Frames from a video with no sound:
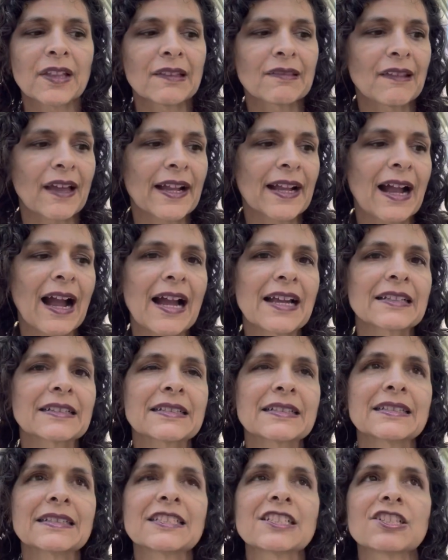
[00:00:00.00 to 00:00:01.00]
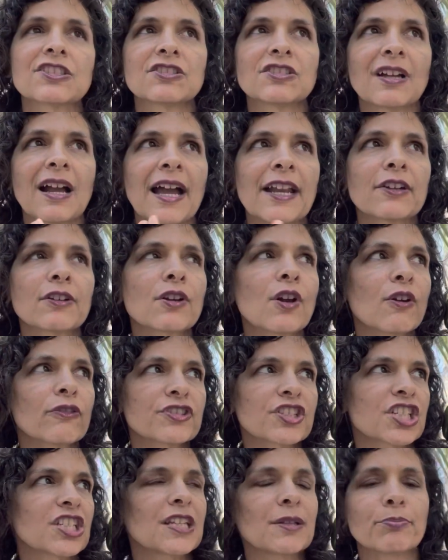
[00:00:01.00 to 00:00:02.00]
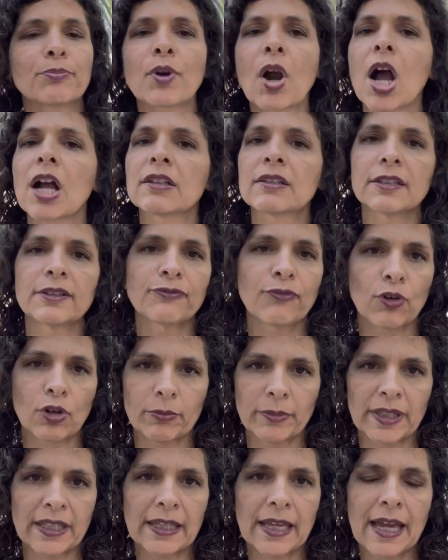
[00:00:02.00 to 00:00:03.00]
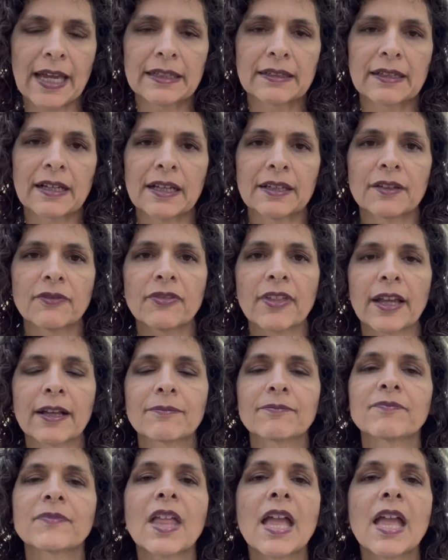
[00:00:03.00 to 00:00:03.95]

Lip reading: like I don't know if she'd eat broccoli for me yet, kind of thing.